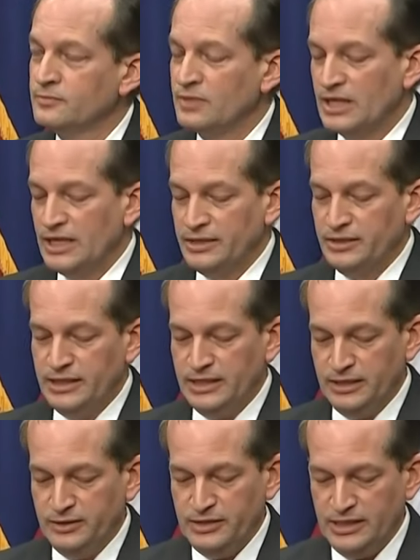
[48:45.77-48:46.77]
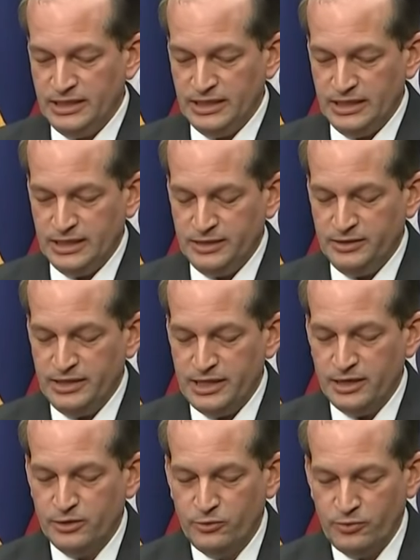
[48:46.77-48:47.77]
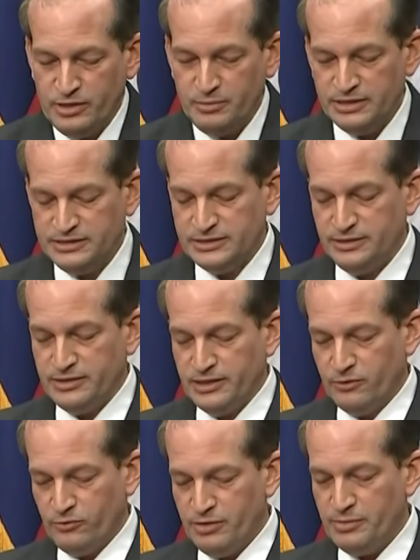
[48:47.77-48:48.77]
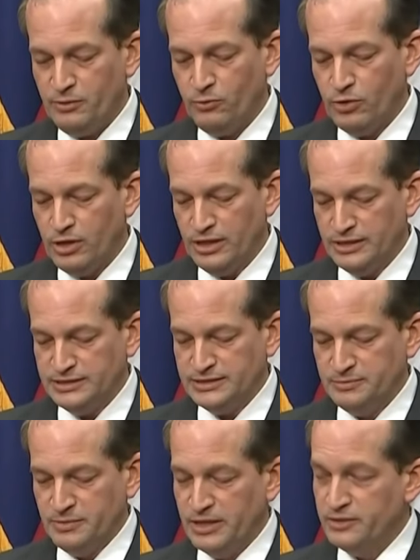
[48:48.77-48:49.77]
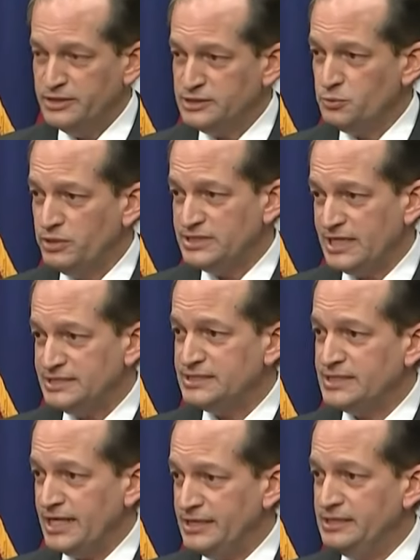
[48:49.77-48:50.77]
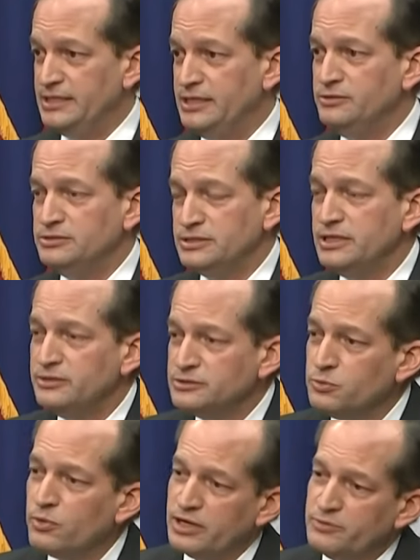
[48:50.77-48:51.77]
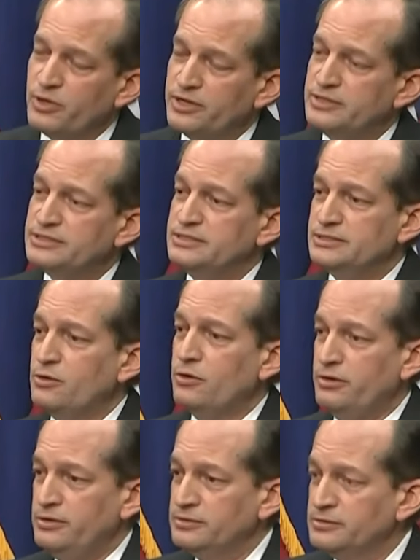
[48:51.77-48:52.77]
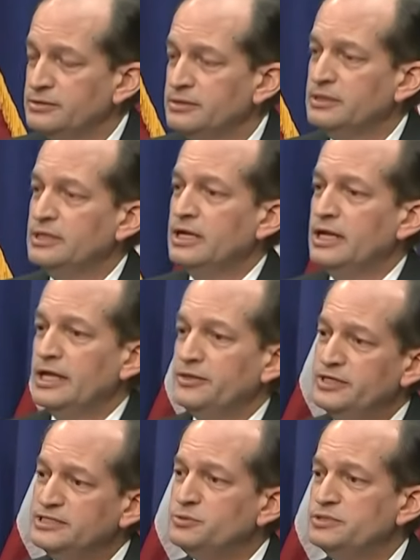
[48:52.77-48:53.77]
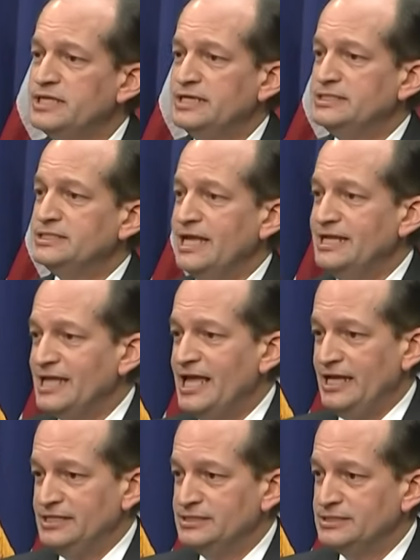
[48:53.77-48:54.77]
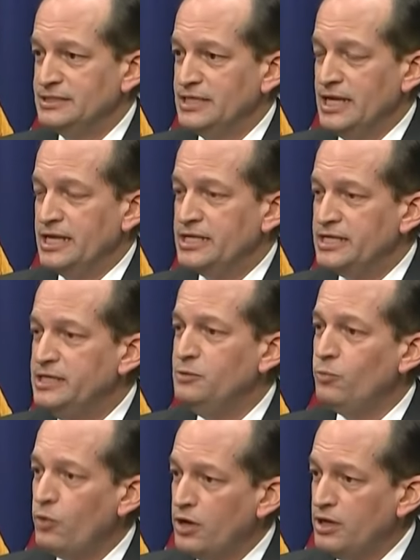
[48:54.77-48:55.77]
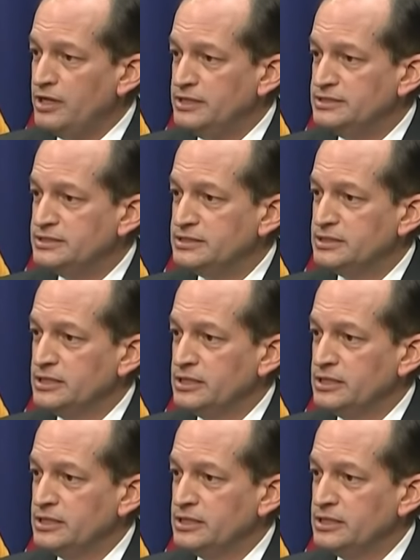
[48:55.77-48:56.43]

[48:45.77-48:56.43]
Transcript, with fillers: say what the distinction was? The agreement was this was a state. Here's why this is hard. This was a state case. He was